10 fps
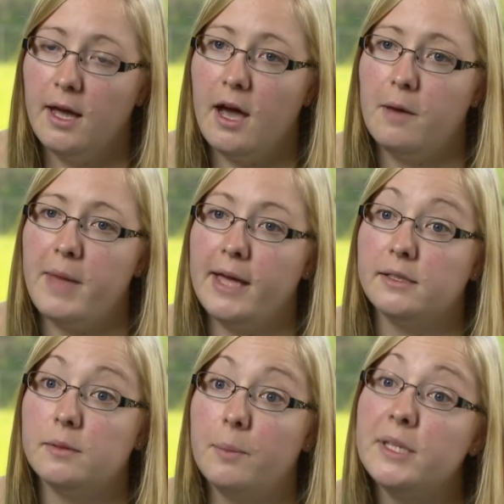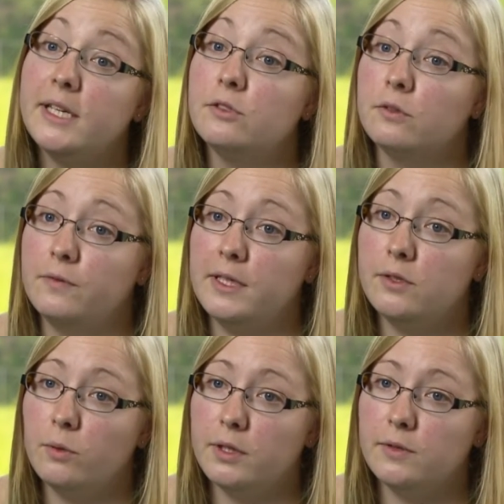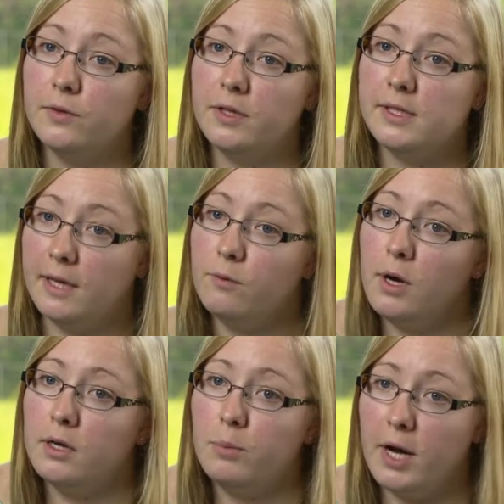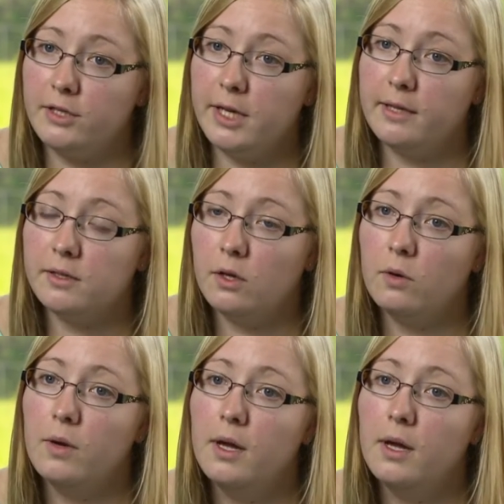as a potential feed source for the Safe Water project. So